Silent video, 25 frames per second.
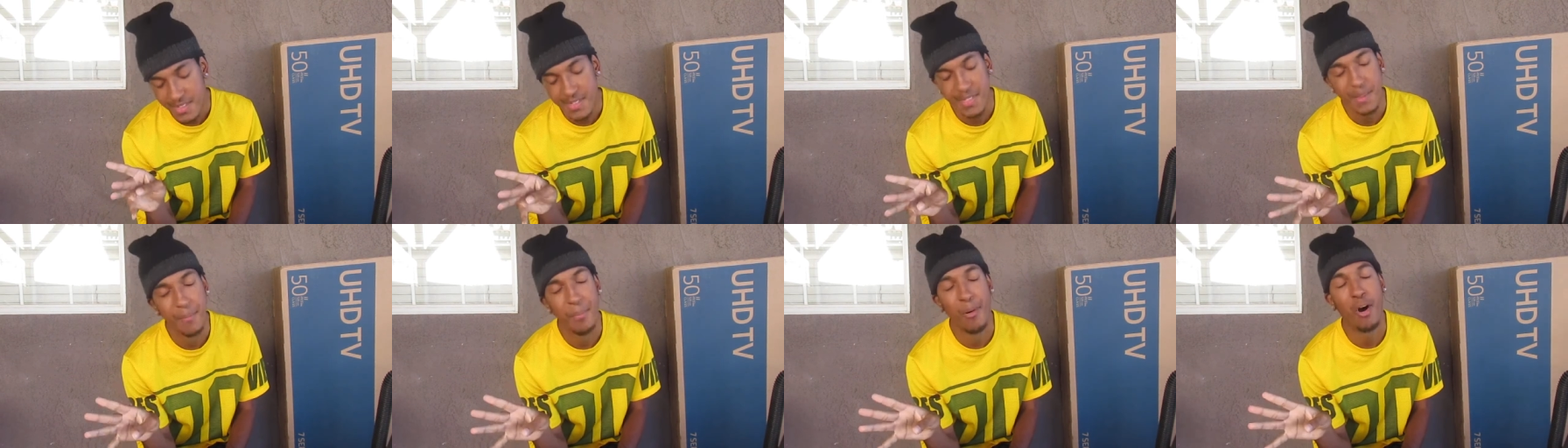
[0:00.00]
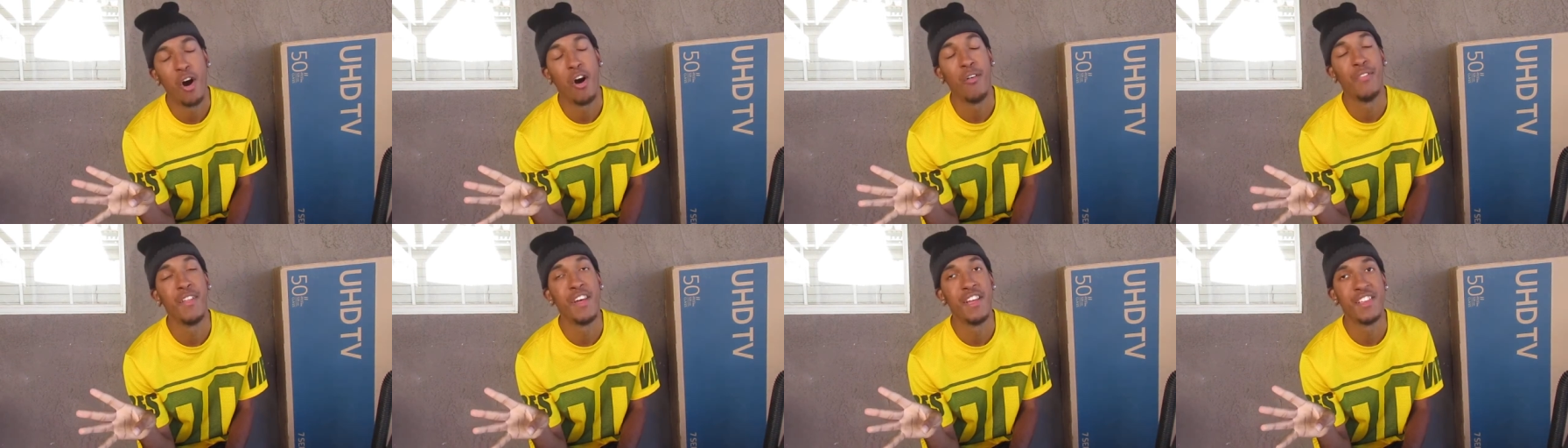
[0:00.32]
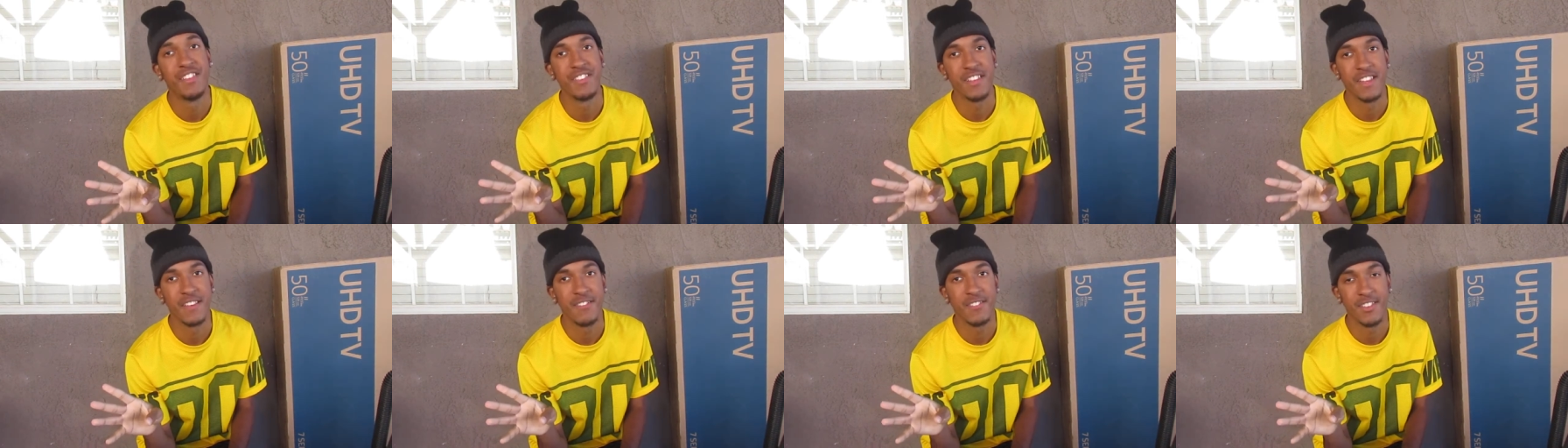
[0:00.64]
the ball
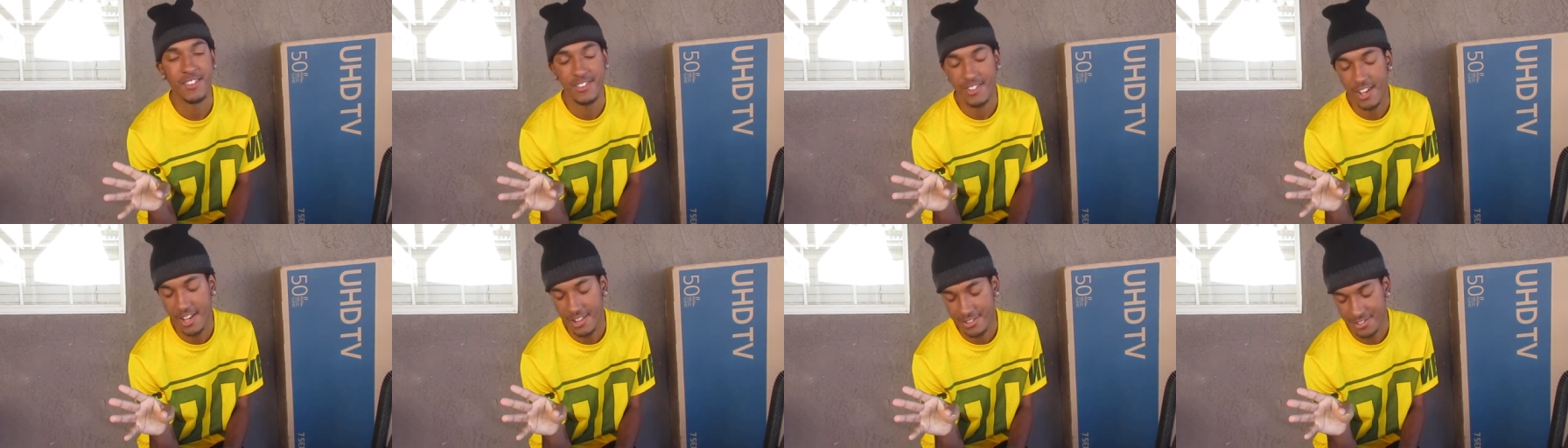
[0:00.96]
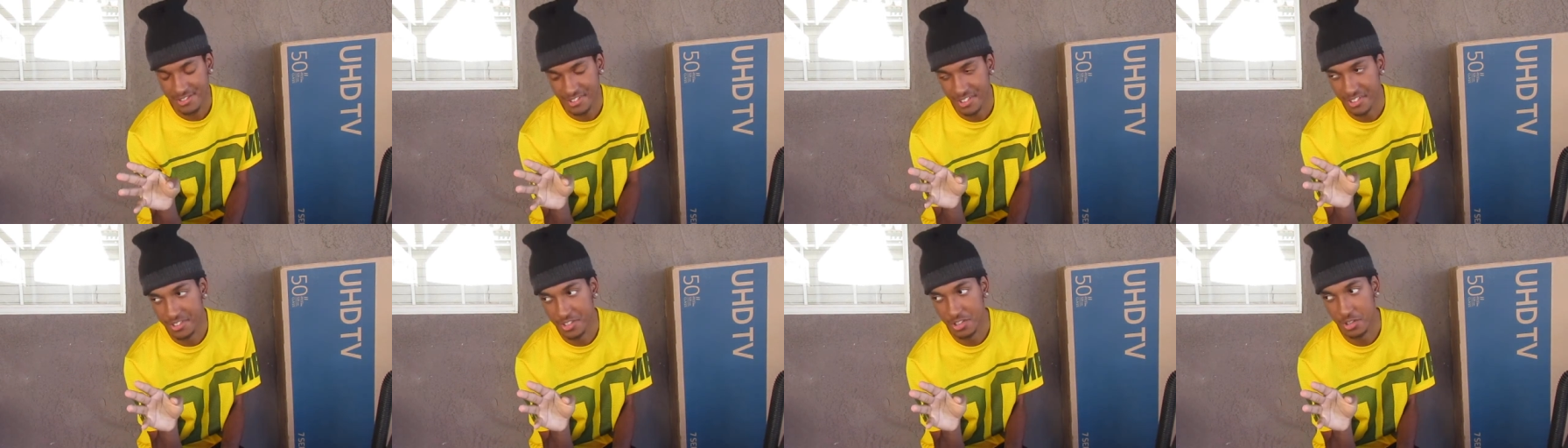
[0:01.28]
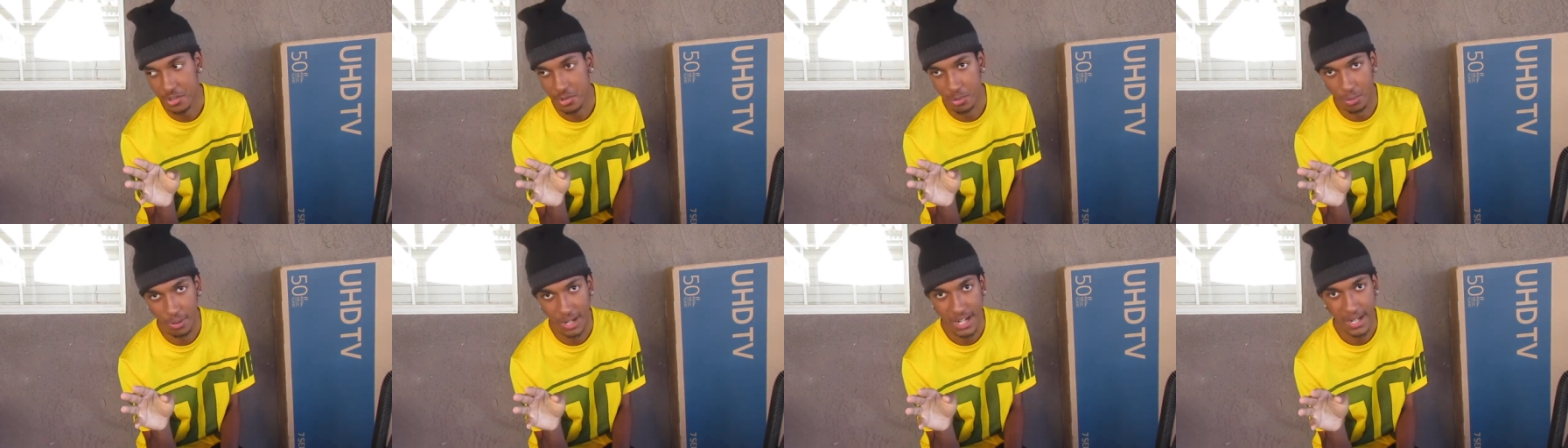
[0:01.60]
doesn't even touch the
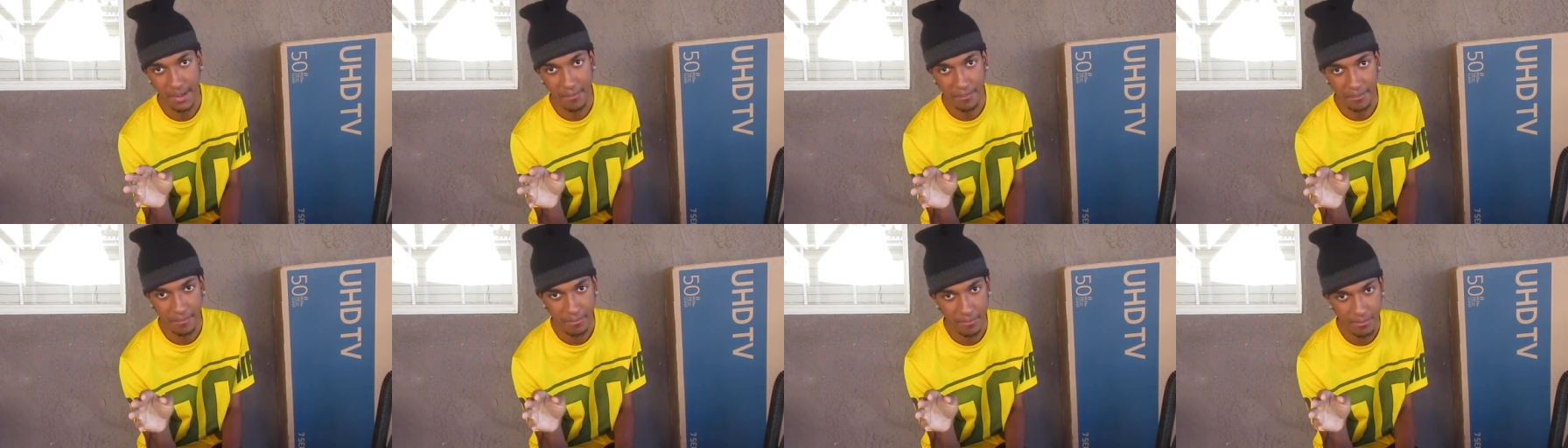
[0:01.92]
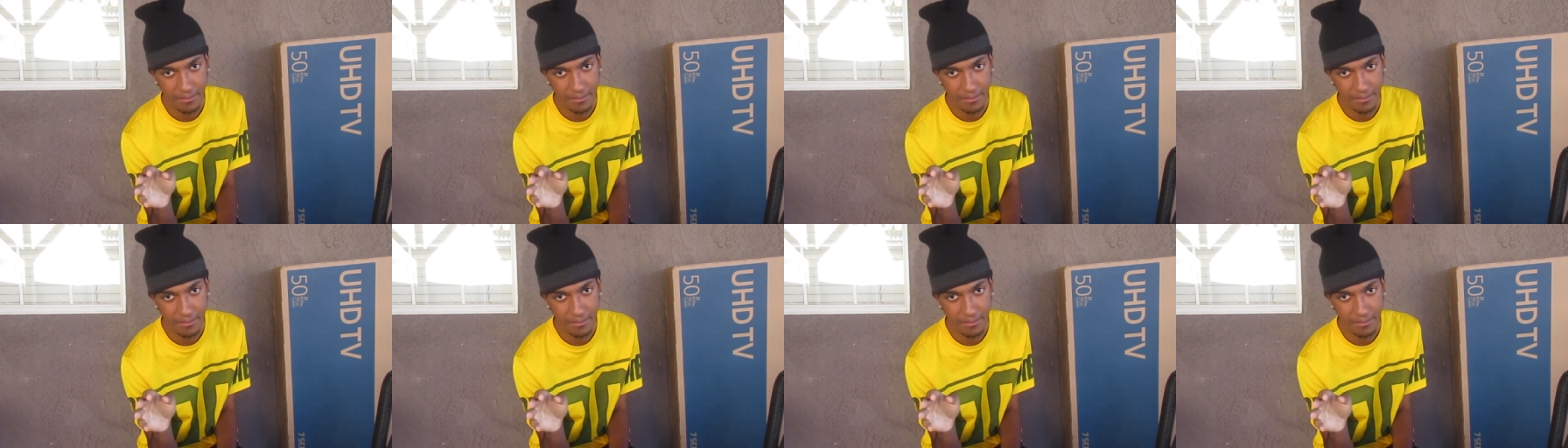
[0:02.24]
dude, right?